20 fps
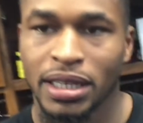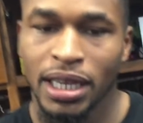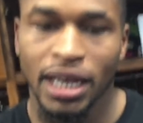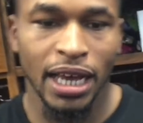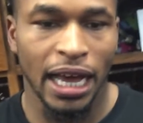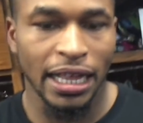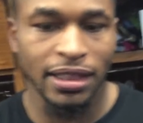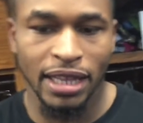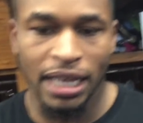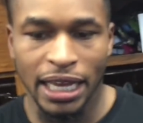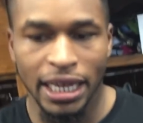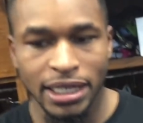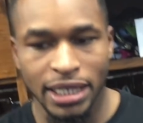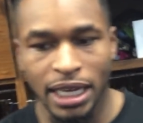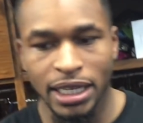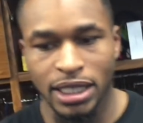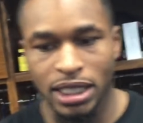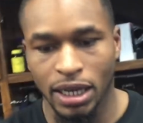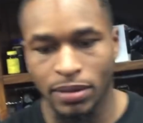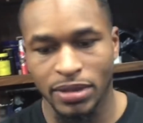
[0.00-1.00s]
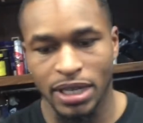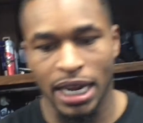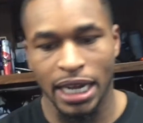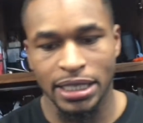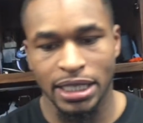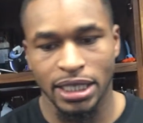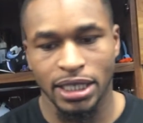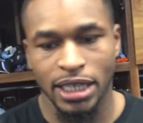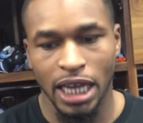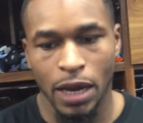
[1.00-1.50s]
Yeah, I think it's something that I
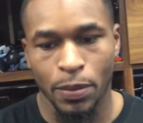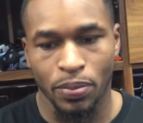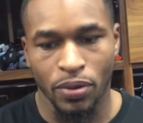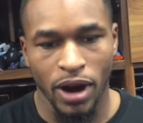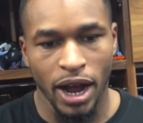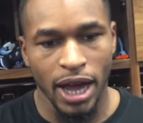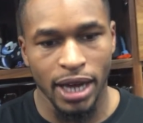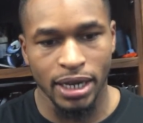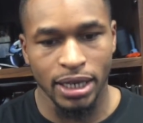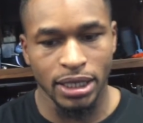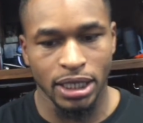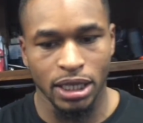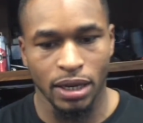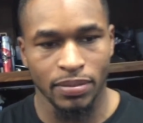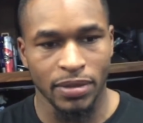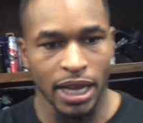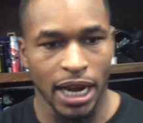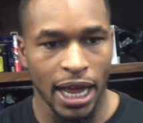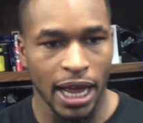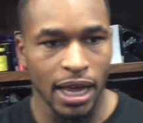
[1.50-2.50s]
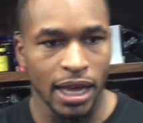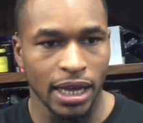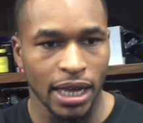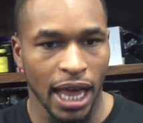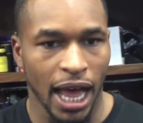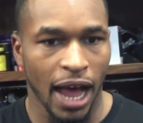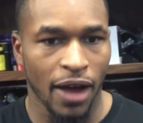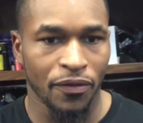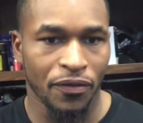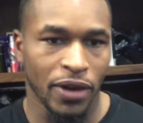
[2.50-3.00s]
just take pride in, something that
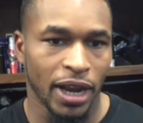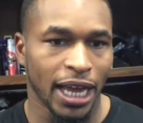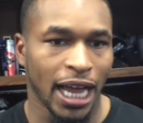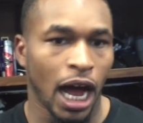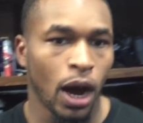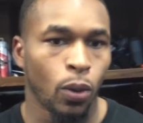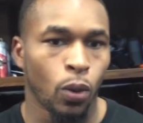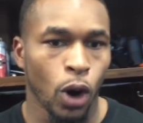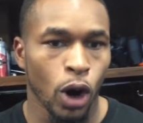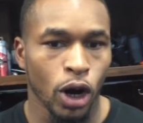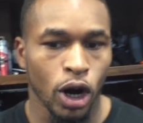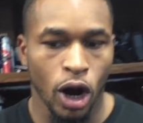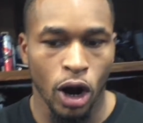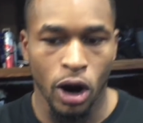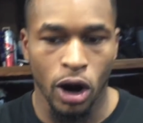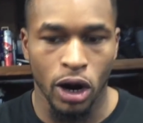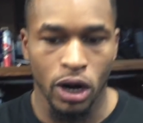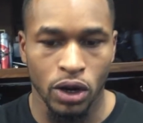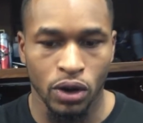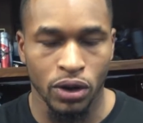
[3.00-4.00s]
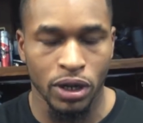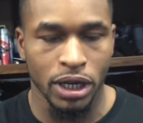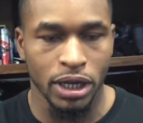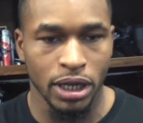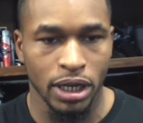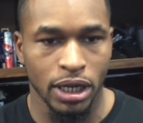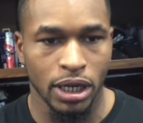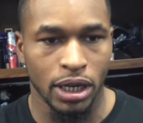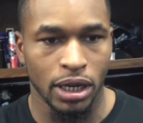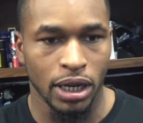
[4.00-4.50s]
I feel like I work hard on it
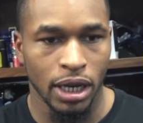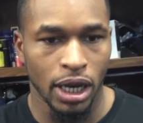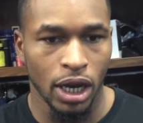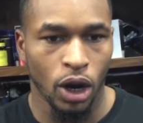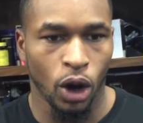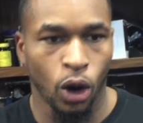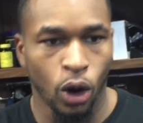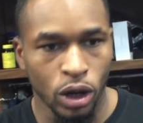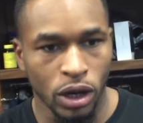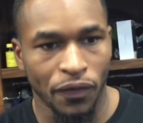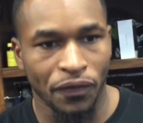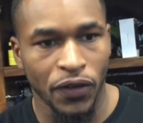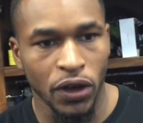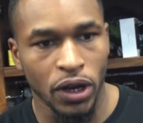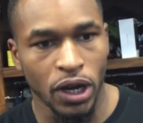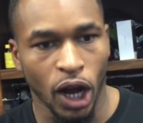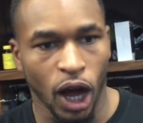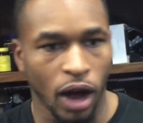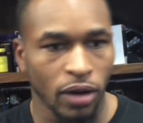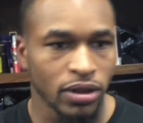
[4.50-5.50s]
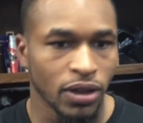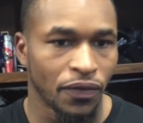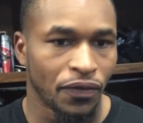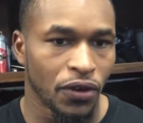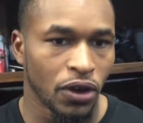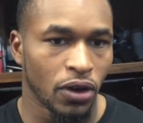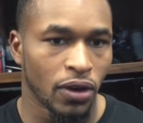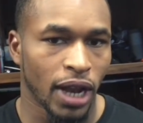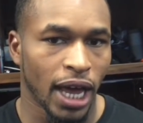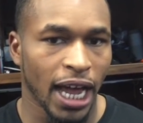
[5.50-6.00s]
on the field and off the
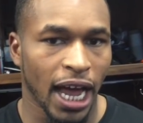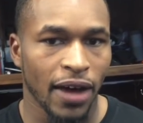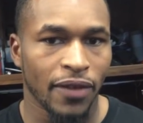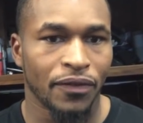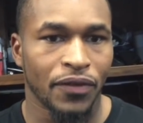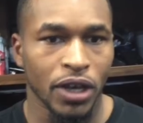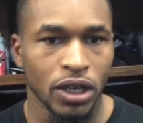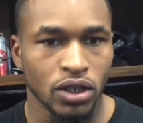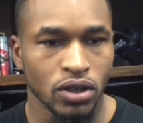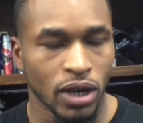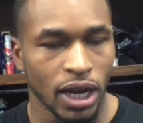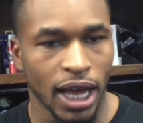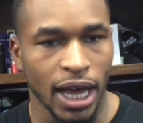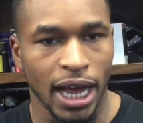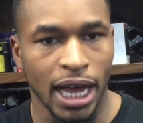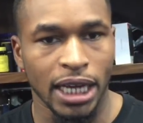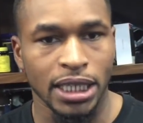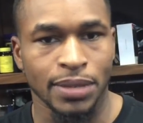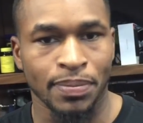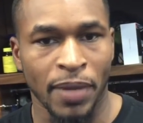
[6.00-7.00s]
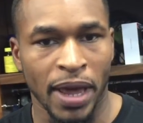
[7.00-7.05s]
field. Like, I visualize